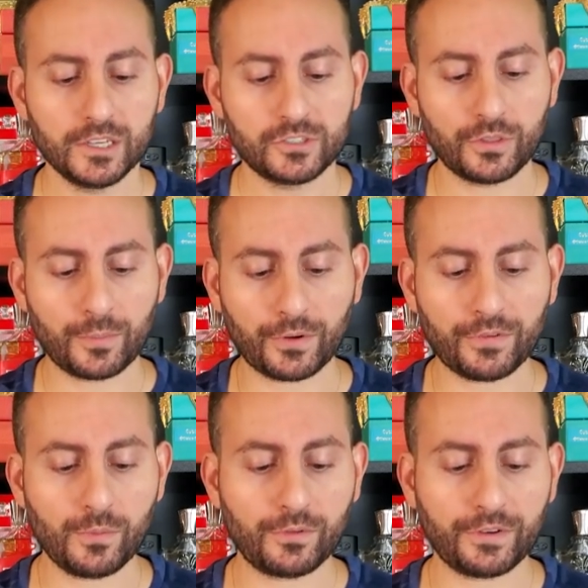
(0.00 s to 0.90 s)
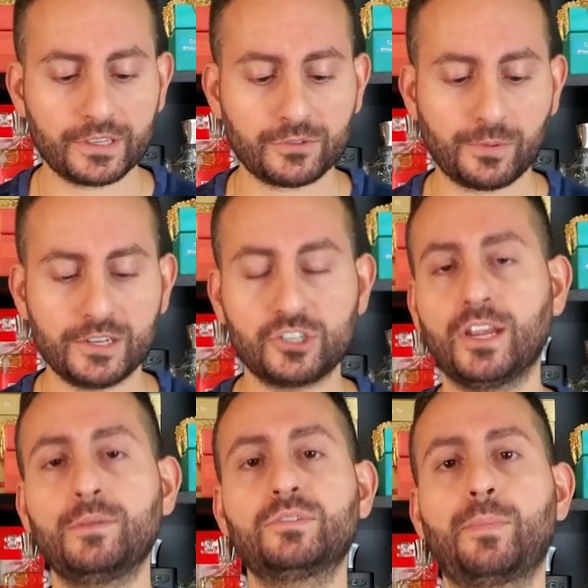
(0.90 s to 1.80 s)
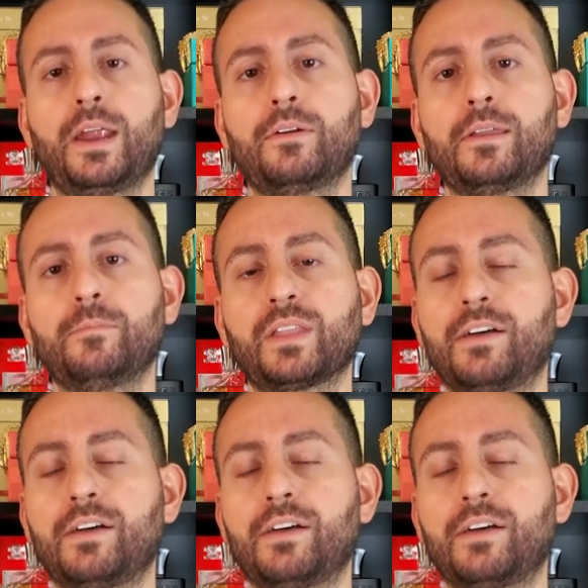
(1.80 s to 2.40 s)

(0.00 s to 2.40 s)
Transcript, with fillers: So the perfumer for this one is James Barry.